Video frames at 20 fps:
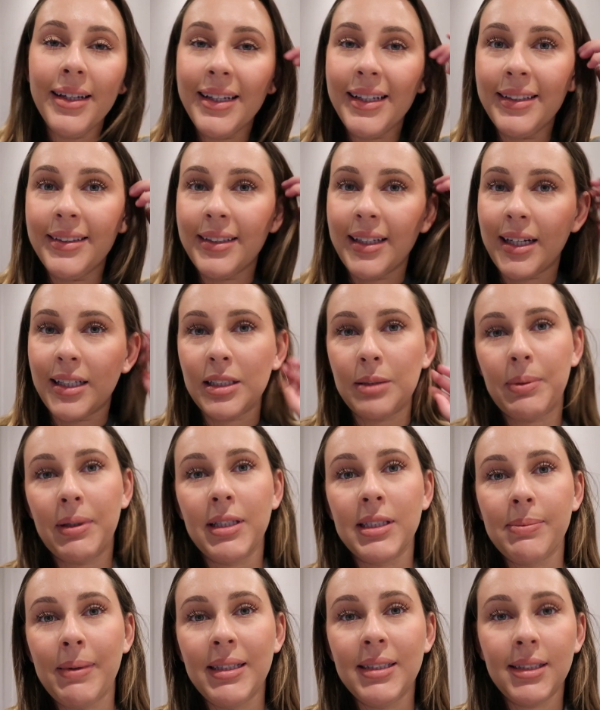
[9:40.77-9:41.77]
in the end
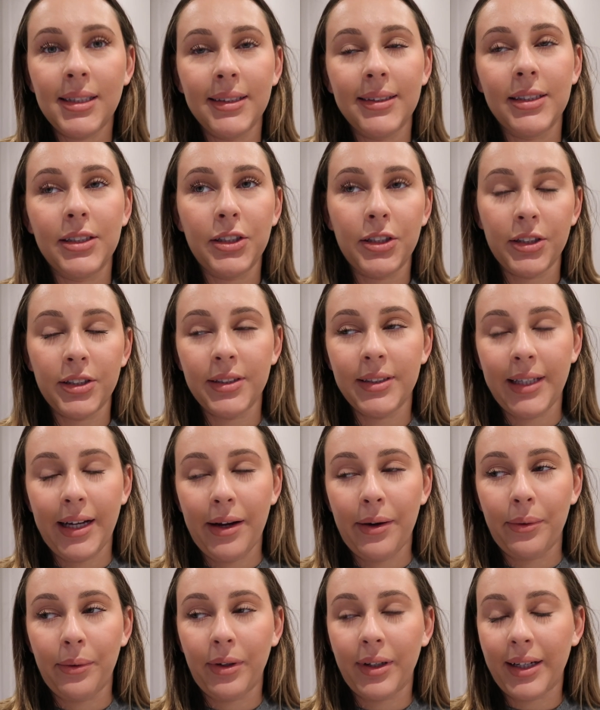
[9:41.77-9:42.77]
because basically they turned
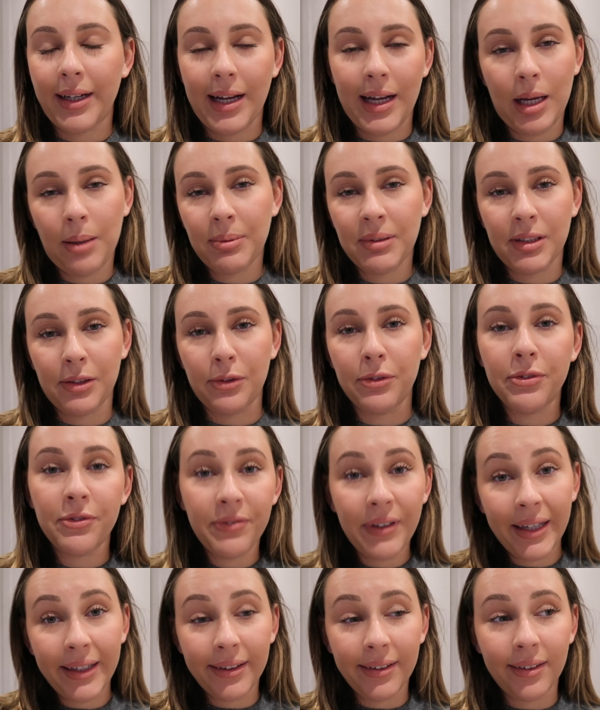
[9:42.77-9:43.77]
out like an absolute
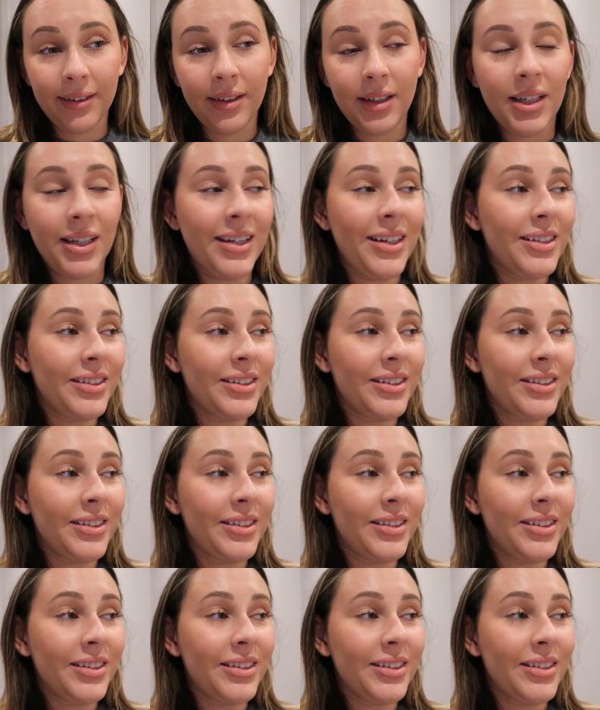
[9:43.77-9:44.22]
fail